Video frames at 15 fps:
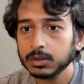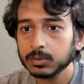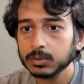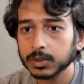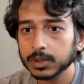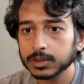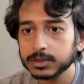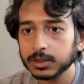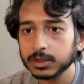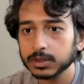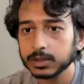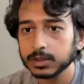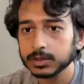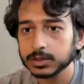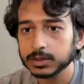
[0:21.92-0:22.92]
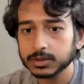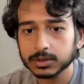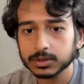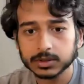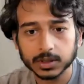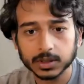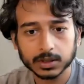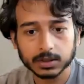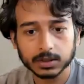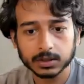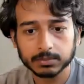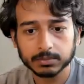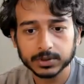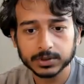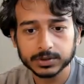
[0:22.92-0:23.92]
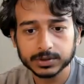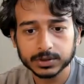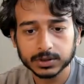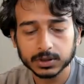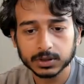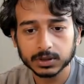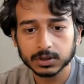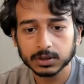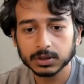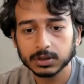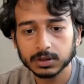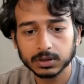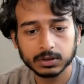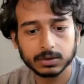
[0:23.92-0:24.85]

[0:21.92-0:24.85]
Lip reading: We'll get started in just a sec. Let me share